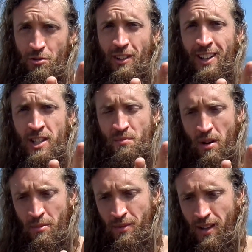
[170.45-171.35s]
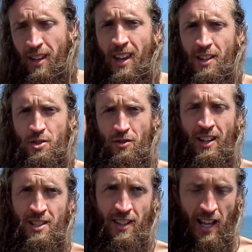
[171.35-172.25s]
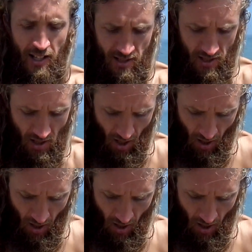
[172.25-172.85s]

trillions probably, yeah, there's trillions of galaxies,